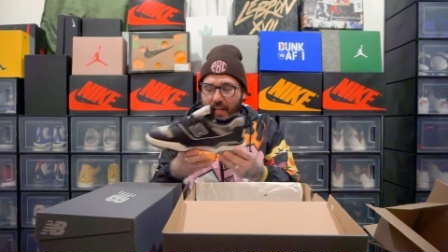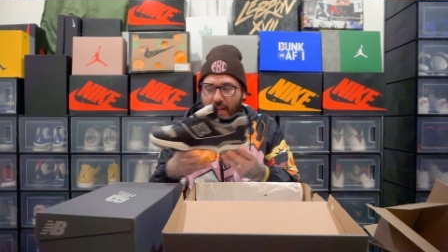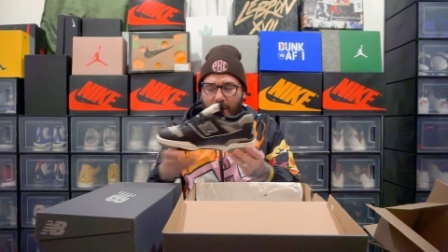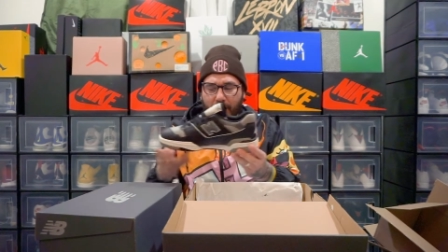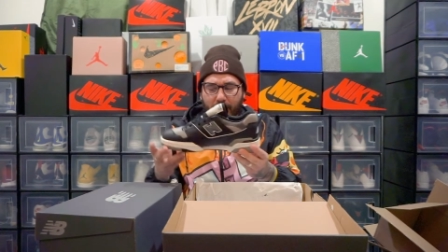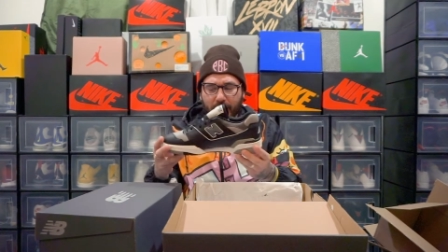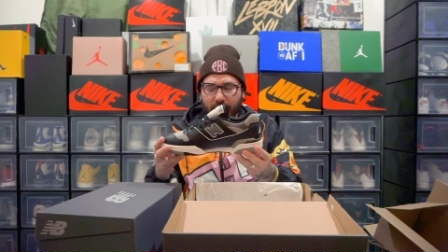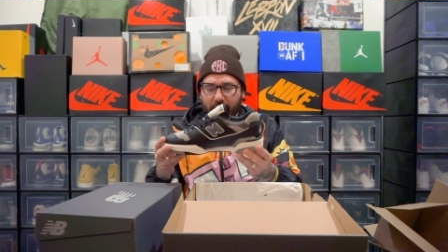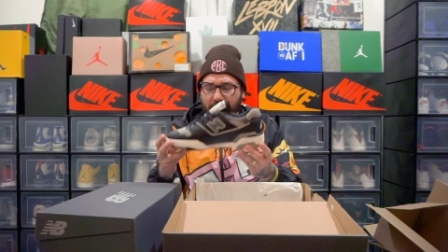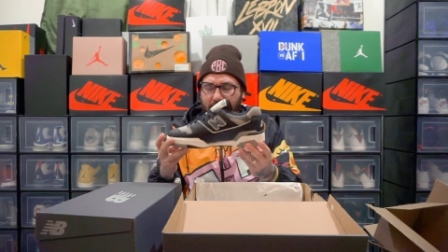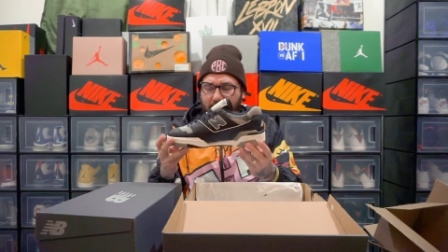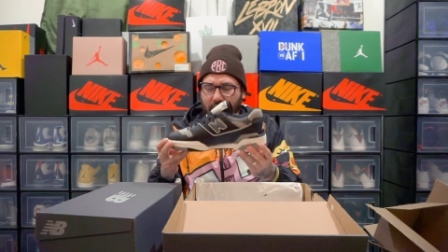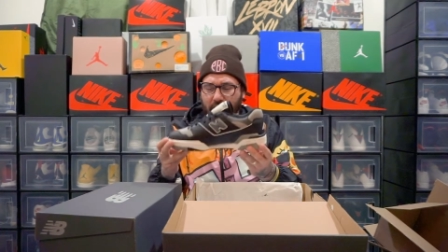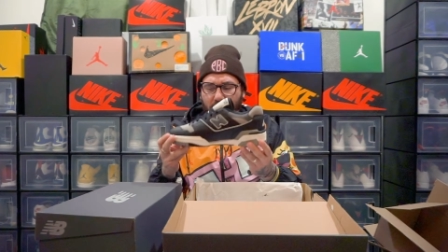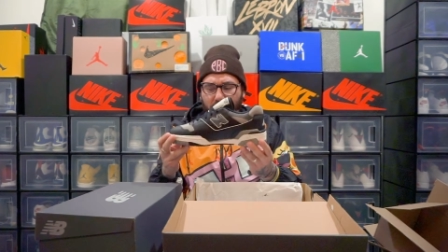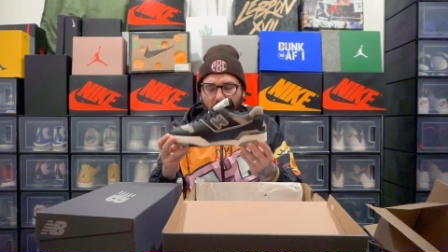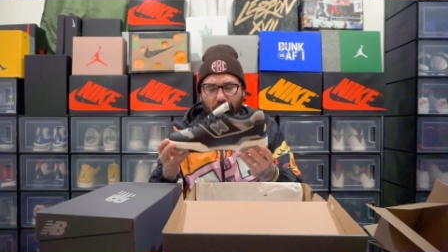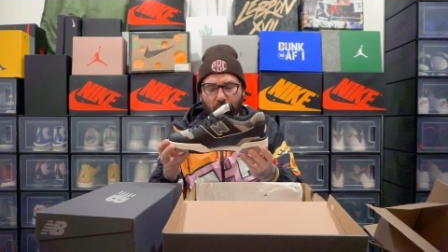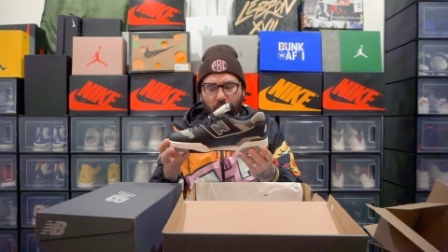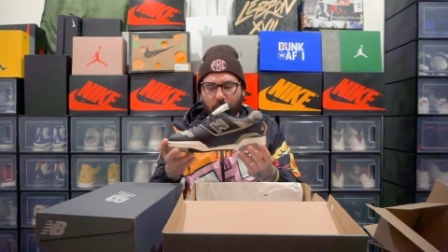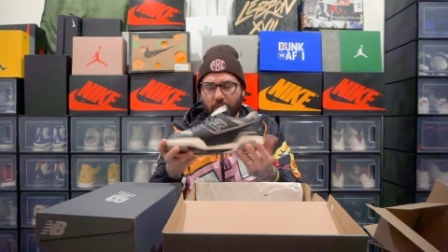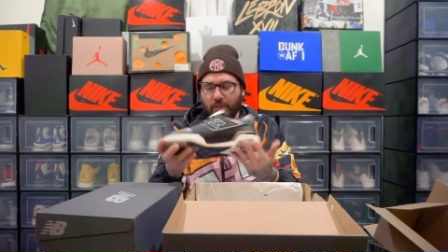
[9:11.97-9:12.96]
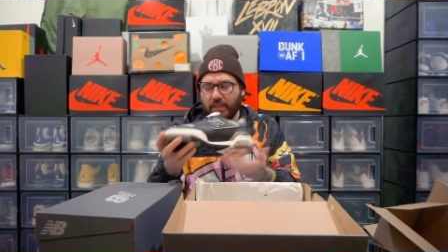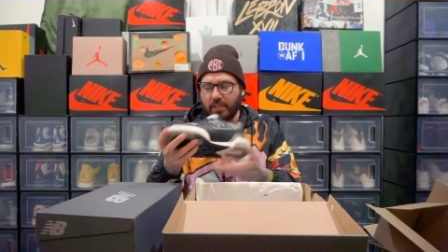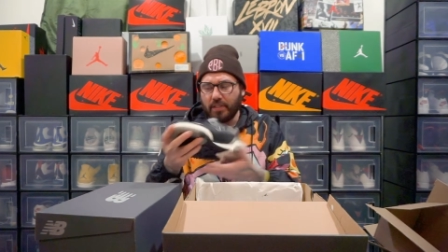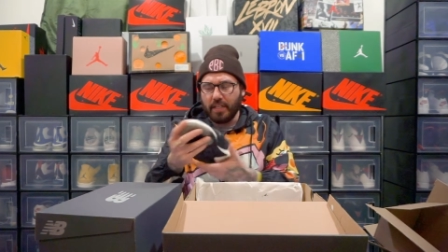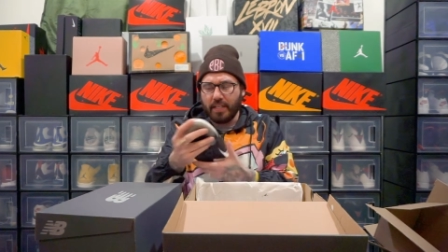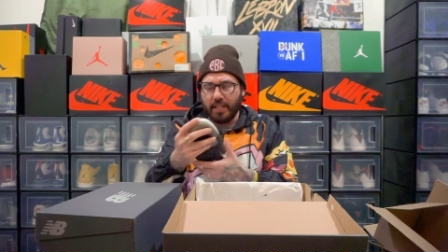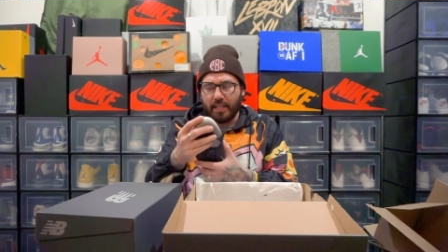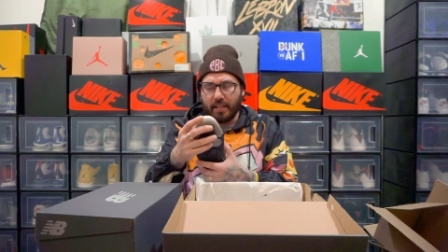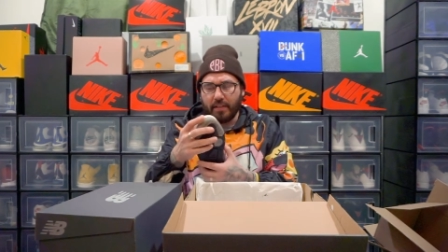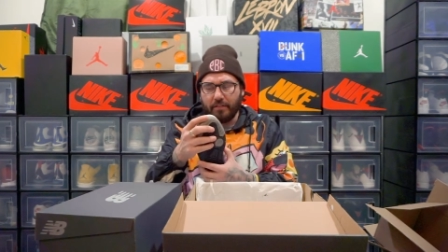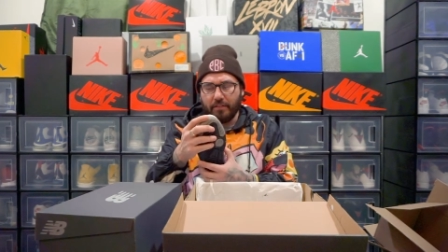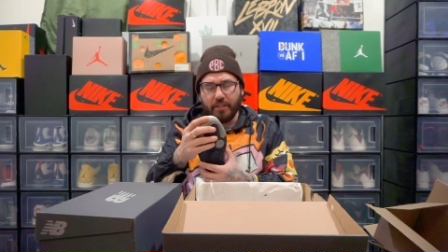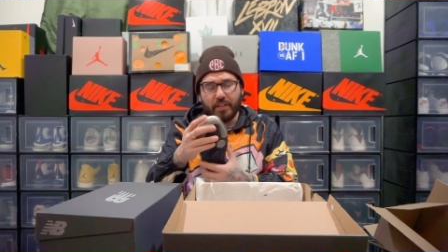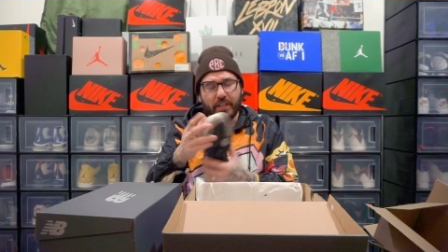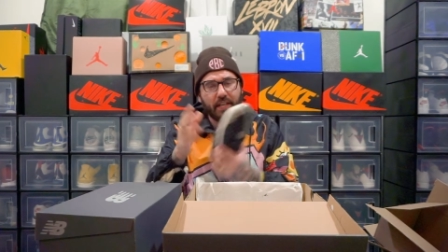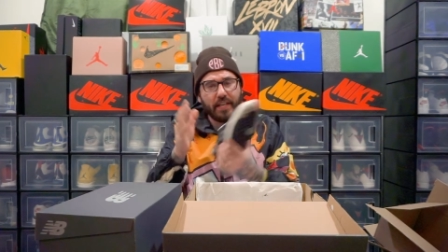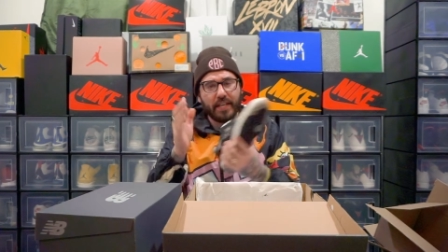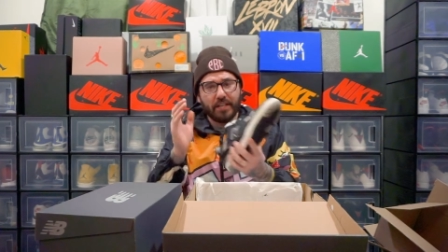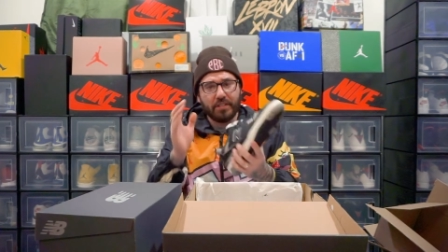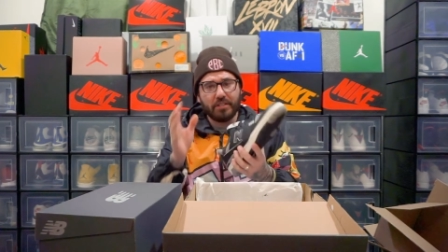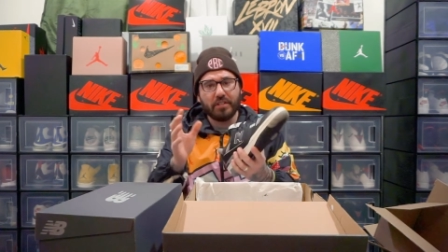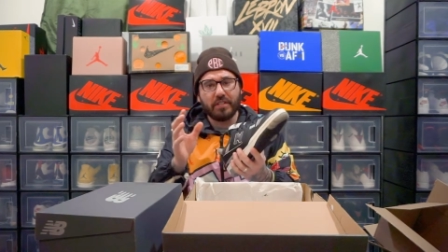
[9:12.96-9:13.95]
But these are super slick. If you can
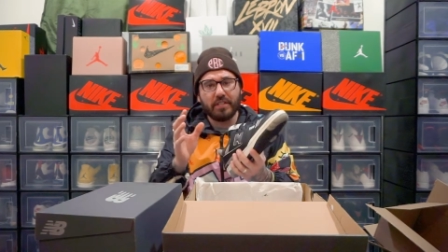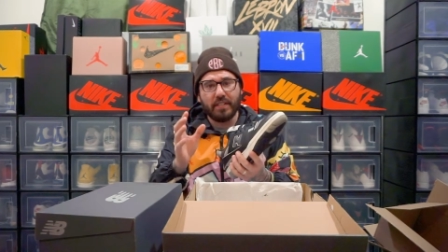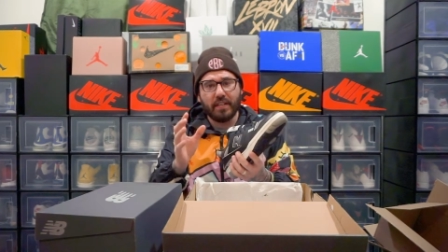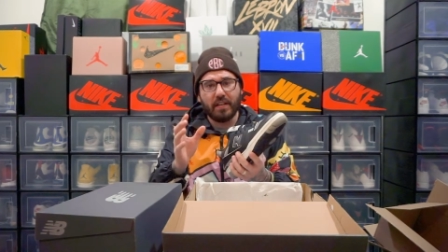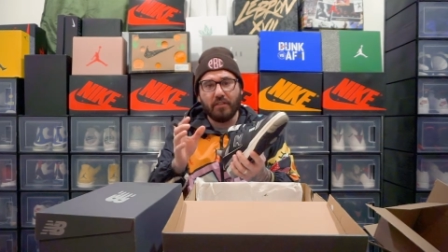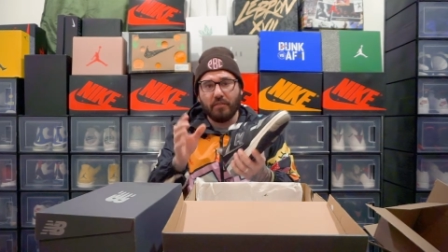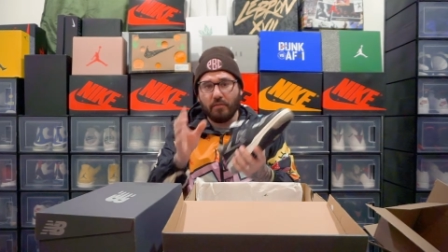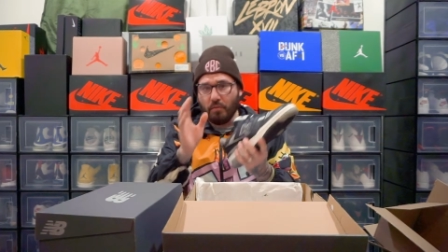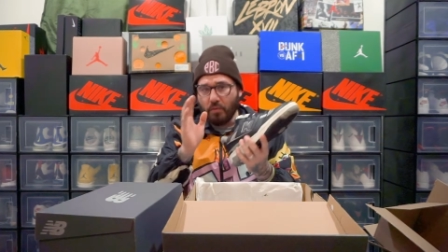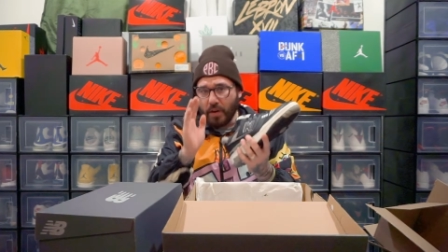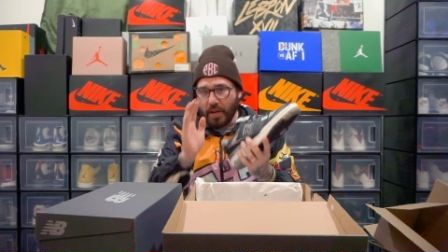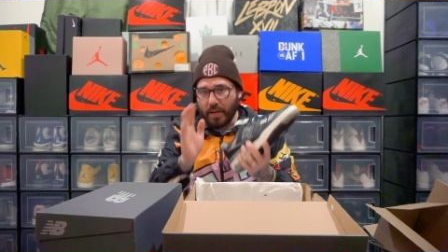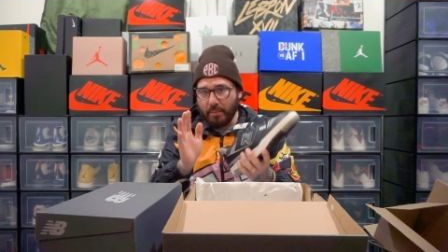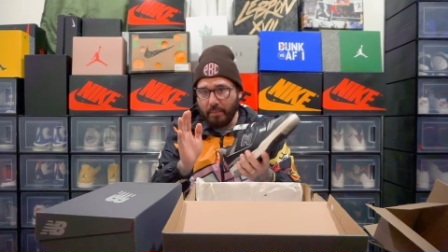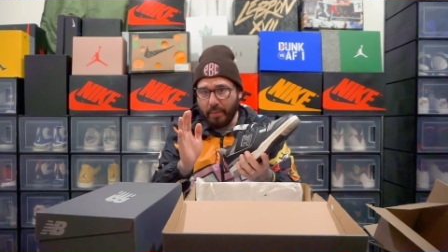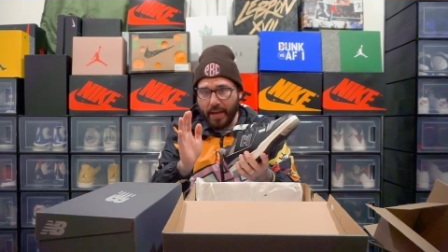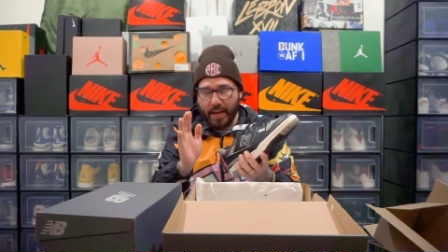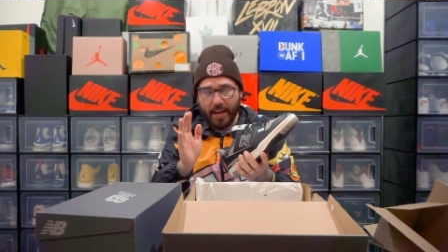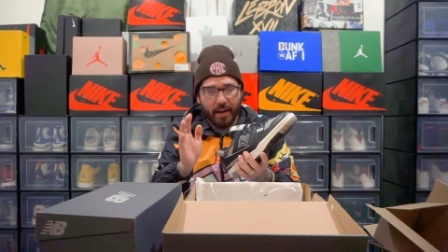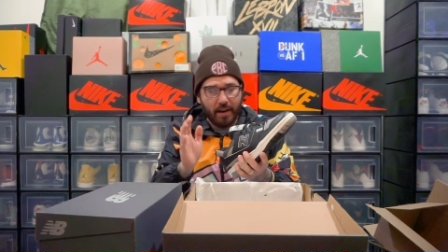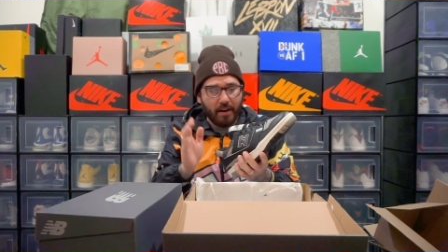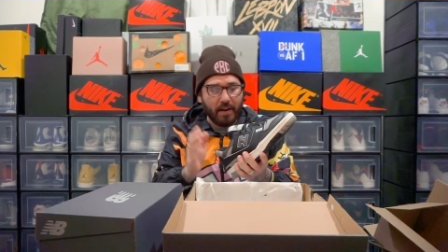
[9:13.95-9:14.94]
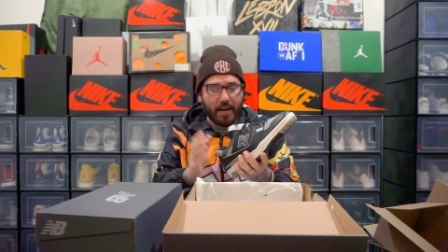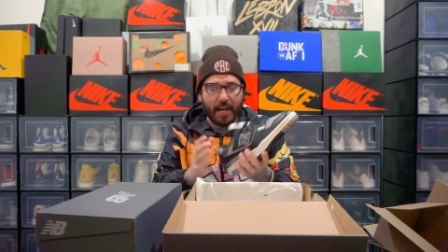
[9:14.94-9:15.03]
get yourself one pair,